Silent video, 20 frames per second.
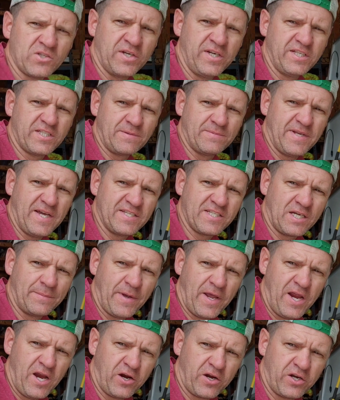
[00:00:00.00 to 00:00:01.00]
I did some tests on my
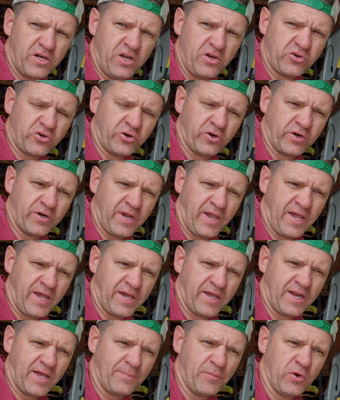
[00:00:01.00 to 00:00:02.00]
air conditioner,
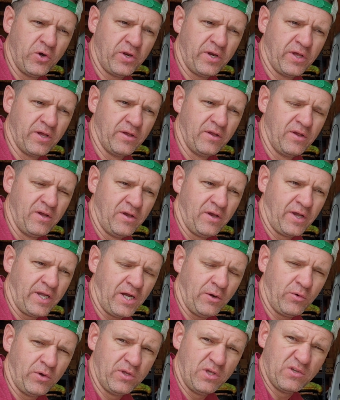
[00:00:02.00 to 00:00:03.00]
and I
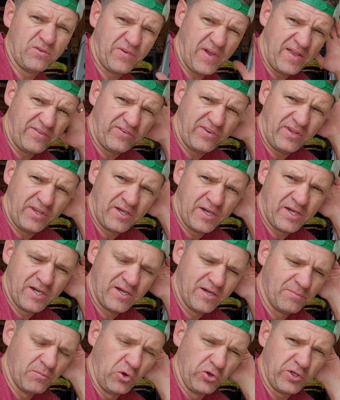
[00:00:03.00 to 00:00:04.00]
got one of those fancy
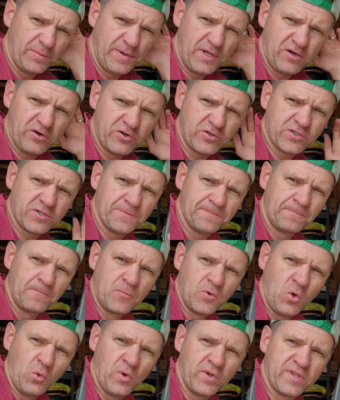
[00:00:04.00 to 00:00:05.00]
multimeters
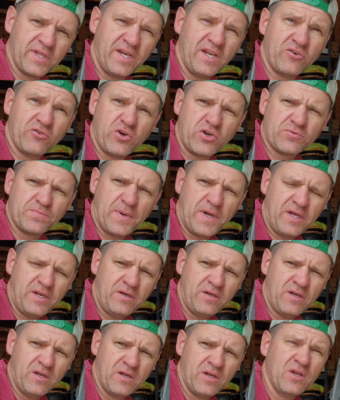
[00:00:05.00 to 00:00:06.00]
with the inrush button,